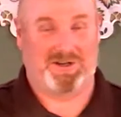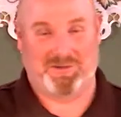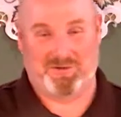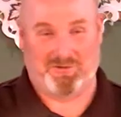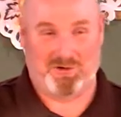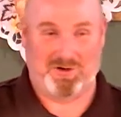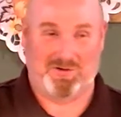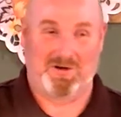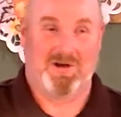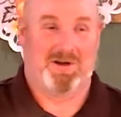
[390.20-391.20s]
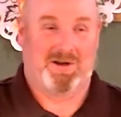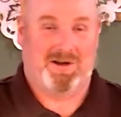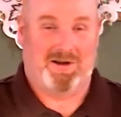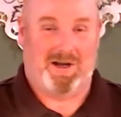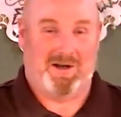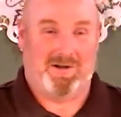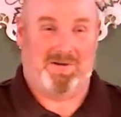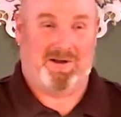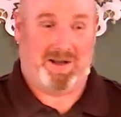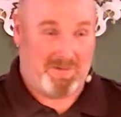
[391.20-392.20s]
before,
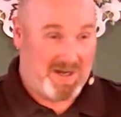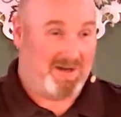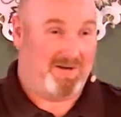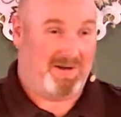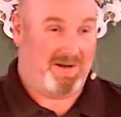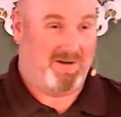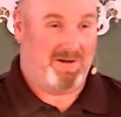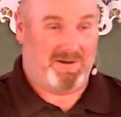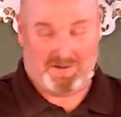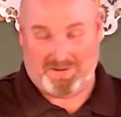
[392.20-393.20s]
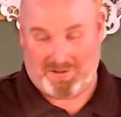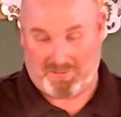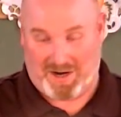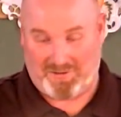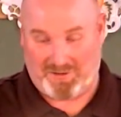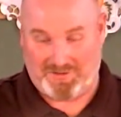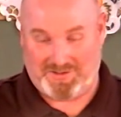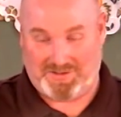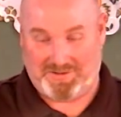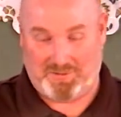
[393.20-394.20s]
and I may unravel
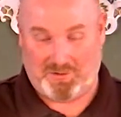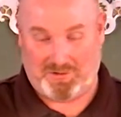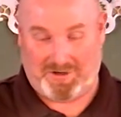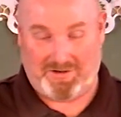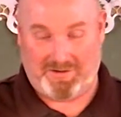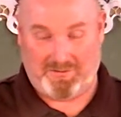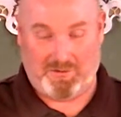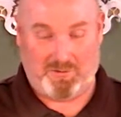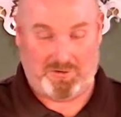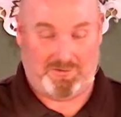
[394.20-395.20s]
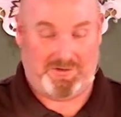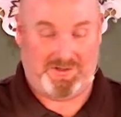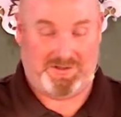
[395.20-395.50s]
those the more we work through this